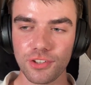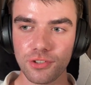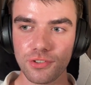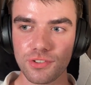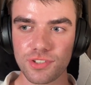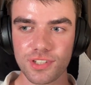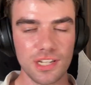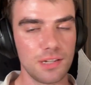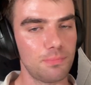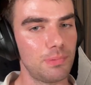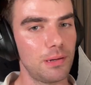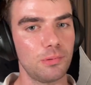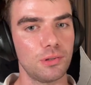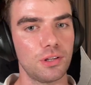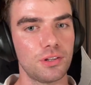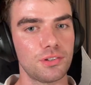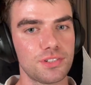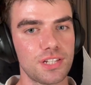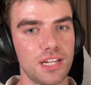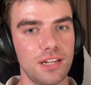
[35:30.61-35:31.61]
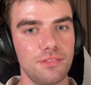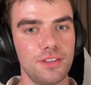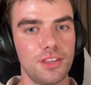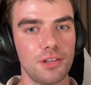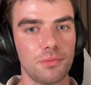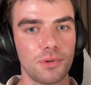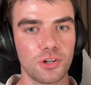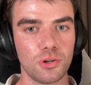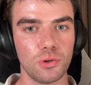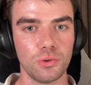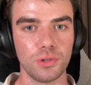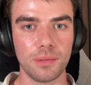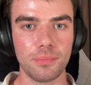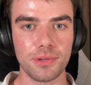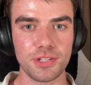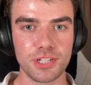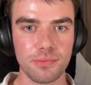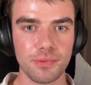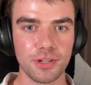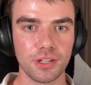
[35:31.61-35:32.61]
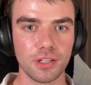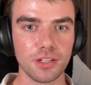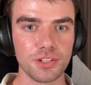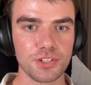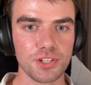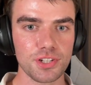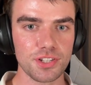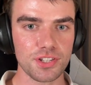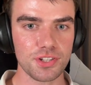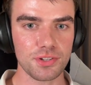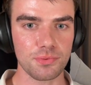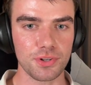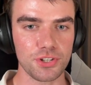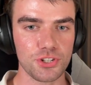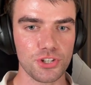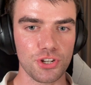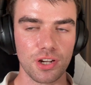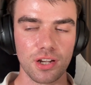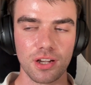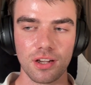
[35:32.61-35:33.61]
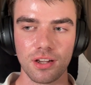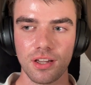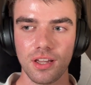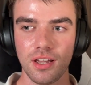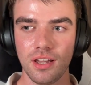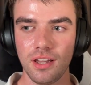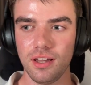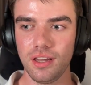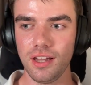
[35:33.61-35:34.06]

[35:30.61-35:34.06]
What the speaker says: you'd see people on TV that were called epidemiologists, which are,